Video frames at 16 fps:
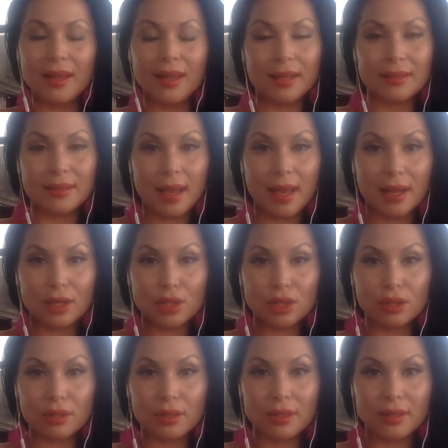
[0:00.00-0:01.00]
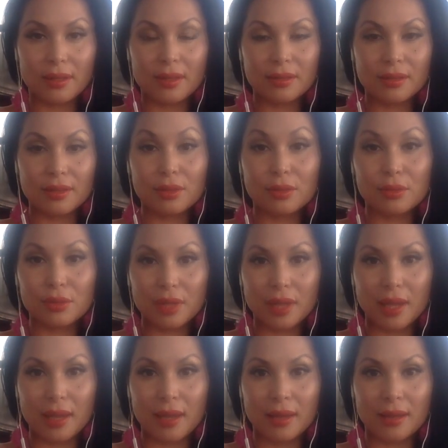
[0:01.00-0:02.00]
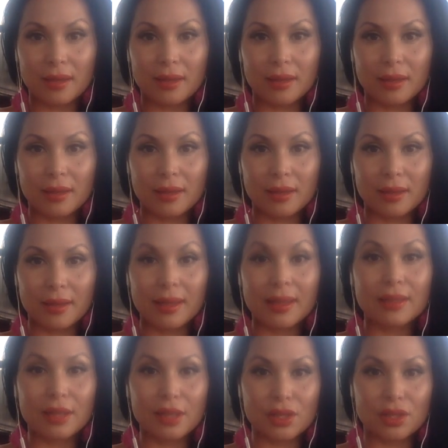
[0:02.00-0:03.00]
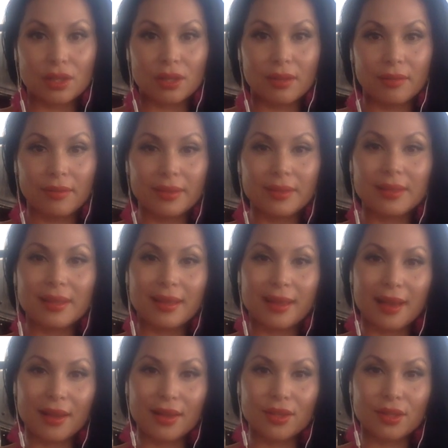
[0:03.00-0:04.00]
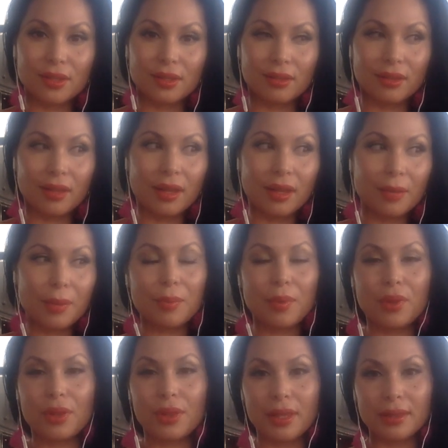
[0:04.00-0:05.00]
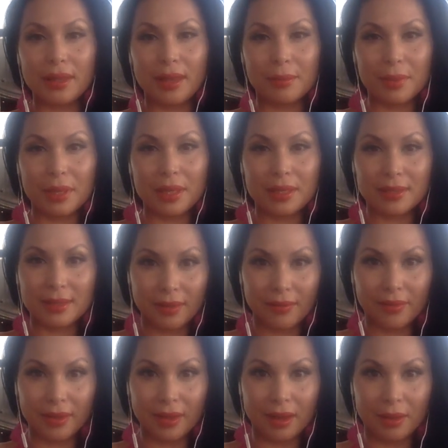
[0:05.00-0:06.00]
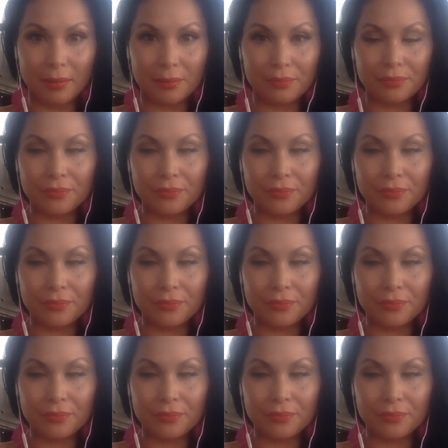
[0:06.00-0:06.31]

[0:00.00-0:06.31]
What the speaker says: It's actually to take initiative and take action. A lot of people think that means giving up.